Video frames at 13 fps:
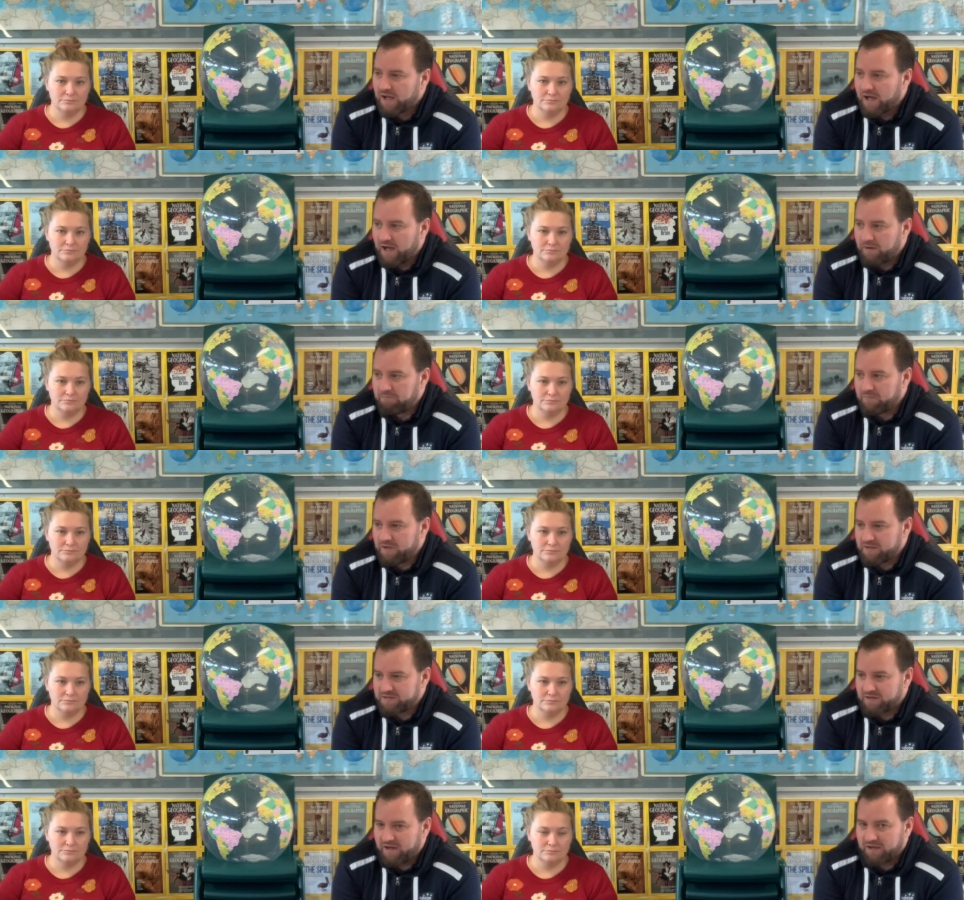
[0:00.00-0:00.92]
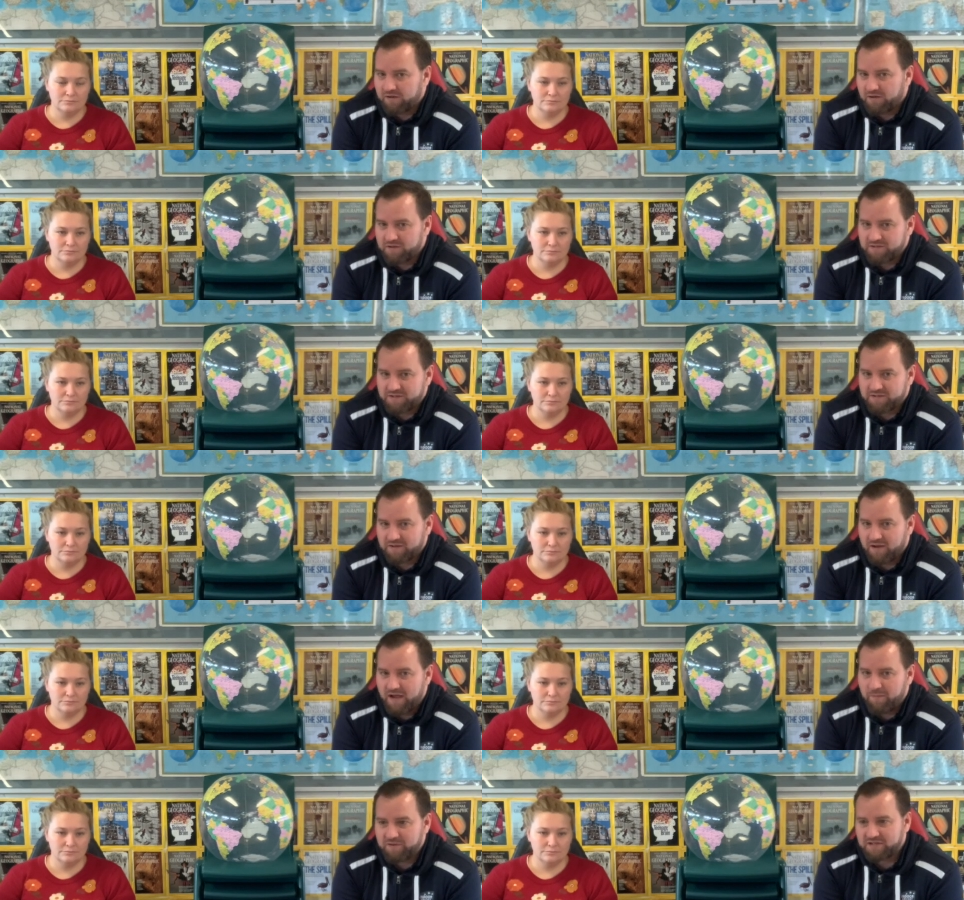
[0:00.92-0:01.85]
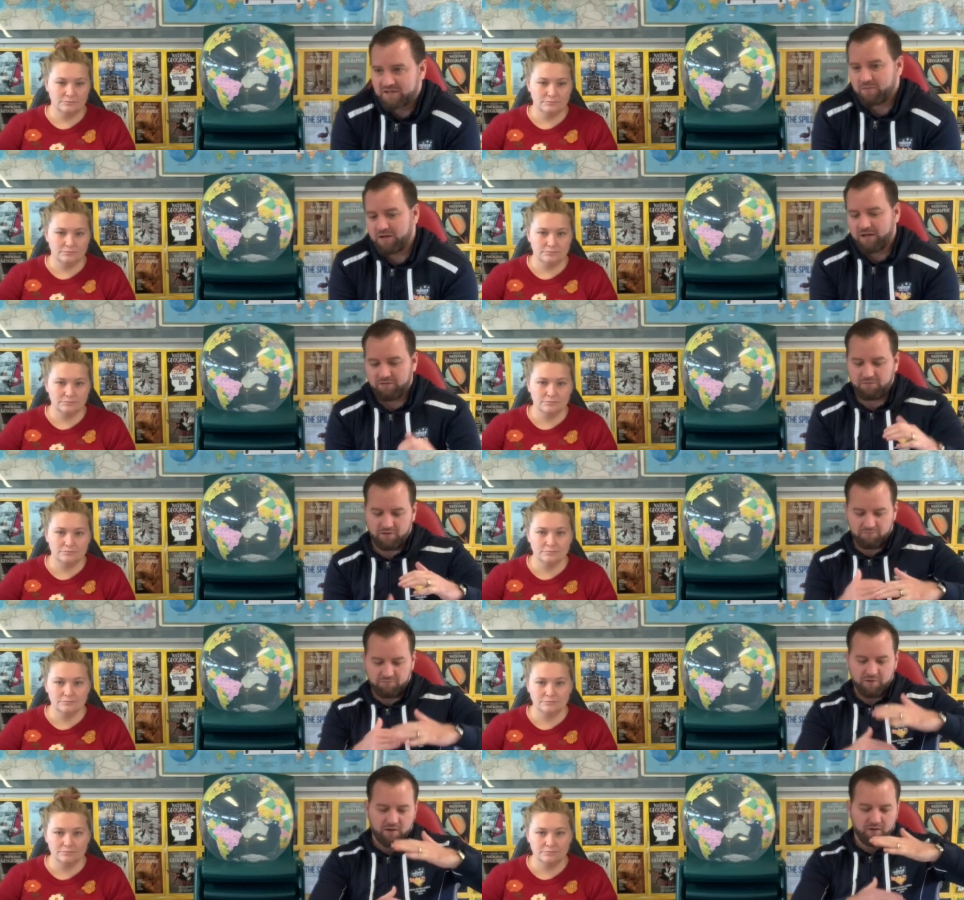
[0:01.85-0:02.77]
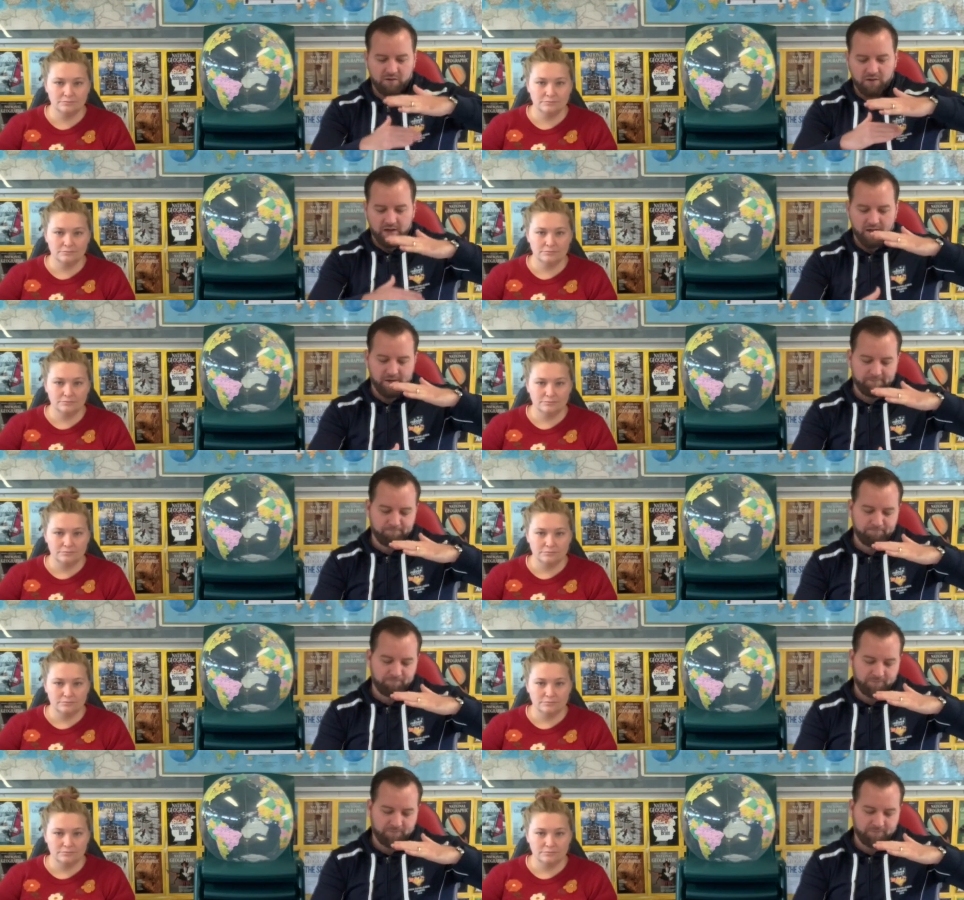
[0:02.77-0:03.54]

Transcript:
Speaker 1: Um, the Australian coast just so happens to be, you know, um,